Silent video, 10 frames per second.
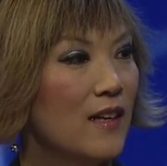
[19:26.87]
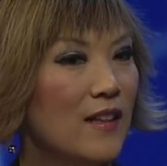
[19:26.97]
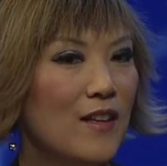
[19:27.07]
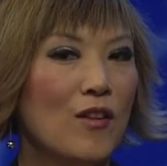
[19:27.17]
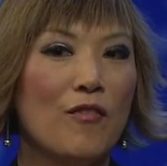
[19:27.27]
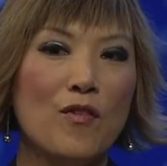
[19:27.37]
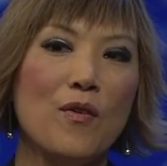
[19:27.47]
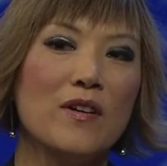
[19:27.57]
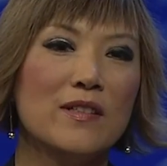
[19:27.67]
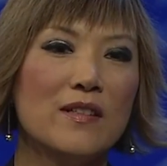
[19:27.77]
Then of
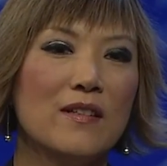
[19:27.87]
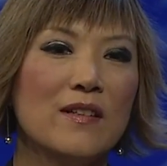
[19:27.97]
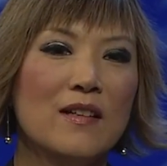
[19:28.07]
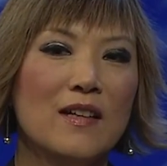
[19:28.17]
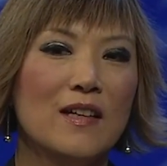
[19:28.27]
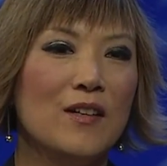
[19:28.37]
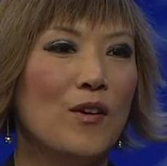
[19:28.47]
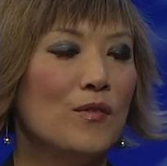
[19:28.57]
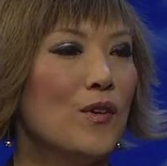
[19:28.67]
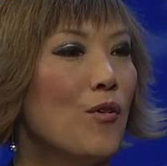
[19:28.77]
course,
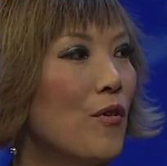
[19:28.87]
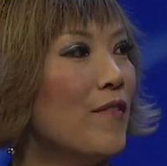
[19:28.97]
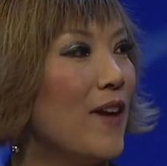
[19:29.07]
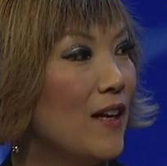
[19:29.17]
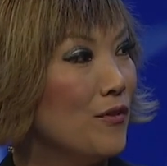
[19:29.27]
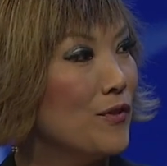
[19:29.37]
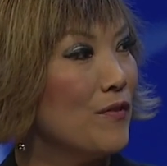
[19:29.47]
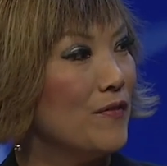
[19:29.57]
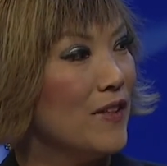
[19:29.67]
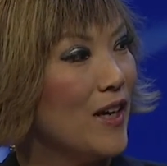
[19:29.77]
the core values
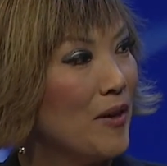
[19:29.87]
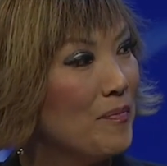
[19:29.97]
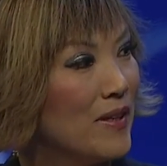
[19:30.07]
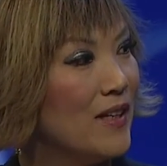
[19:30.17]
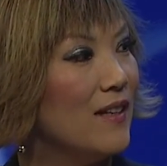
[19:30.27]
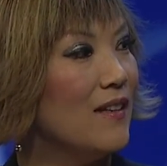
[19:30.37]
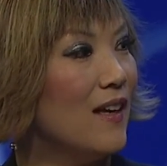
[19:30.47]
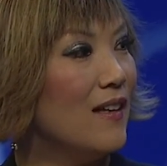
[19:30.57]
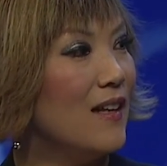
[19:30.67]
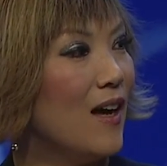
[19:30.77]
of the company,
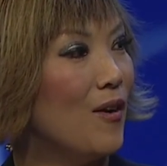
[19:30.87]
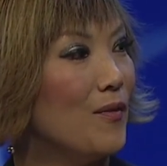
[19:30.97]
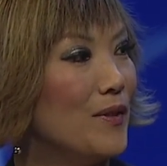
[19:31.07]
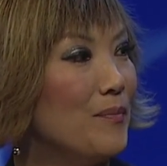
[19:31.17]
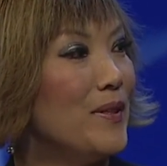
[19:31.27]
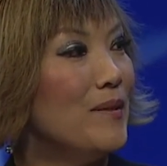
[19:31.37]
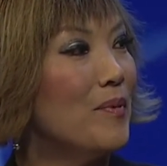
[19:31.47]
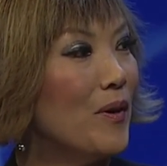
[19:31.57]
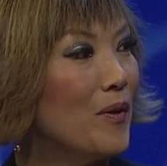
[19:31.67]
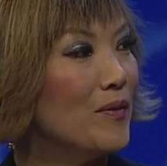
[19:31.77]
that how the
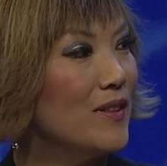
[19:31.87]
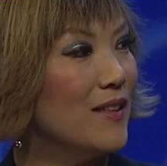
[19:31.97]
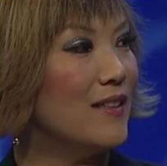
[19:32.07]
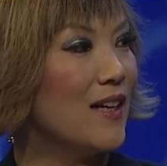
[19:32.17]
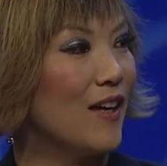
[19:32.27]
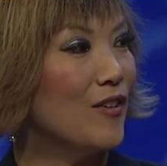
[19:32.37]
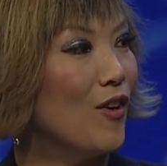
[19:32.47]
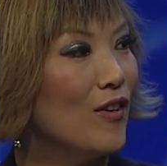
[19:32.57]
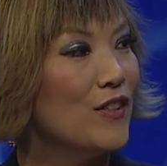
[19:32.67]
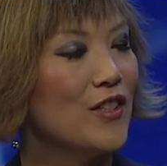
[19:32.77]
people, the
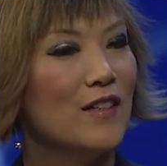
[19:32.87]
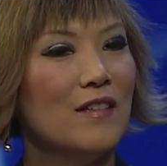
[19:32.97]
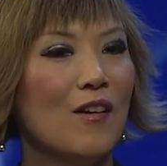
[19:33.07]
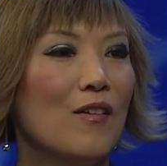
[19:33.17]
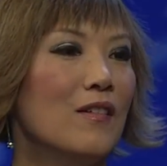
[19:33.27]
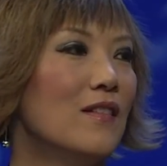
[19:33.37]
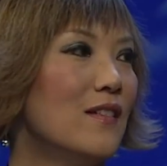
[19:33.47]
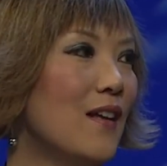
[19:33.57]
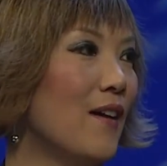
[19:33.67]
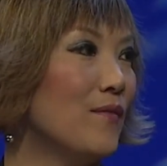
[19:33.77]
technology, all of
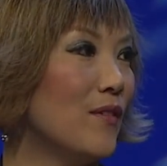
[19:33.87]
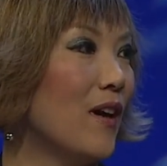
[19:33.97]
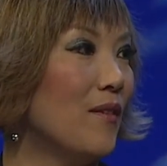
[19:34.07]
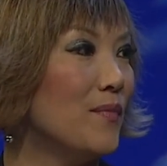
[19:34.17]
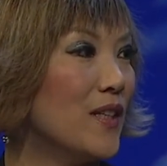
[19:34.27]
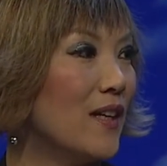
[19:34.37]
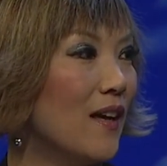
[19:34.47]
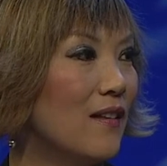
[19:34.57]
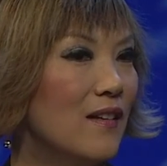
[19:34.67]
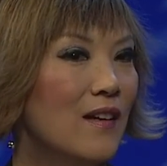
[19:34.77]
this have to come
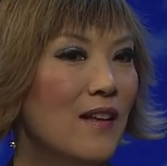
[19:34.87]
together,